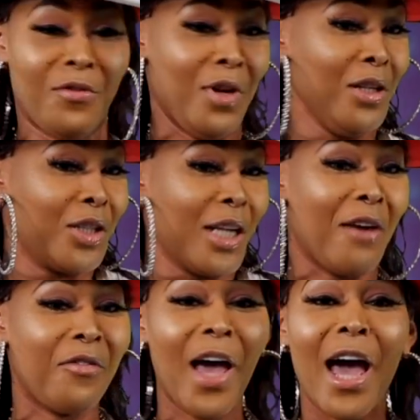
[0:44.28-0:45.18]
The village
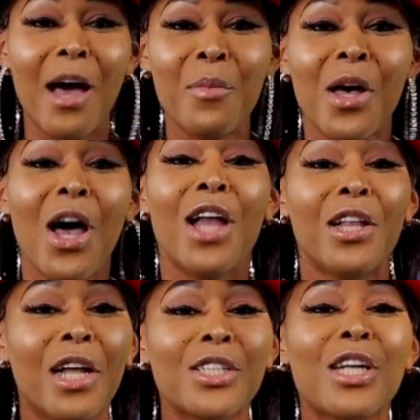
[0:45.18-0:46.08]
down bad.
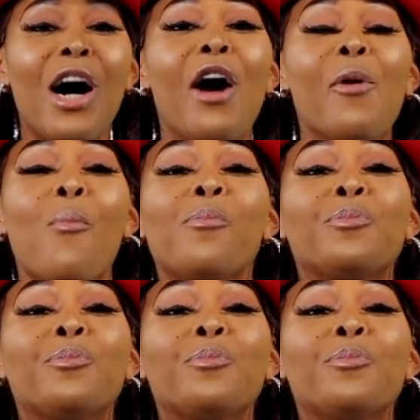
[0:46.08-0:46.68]
Let's go.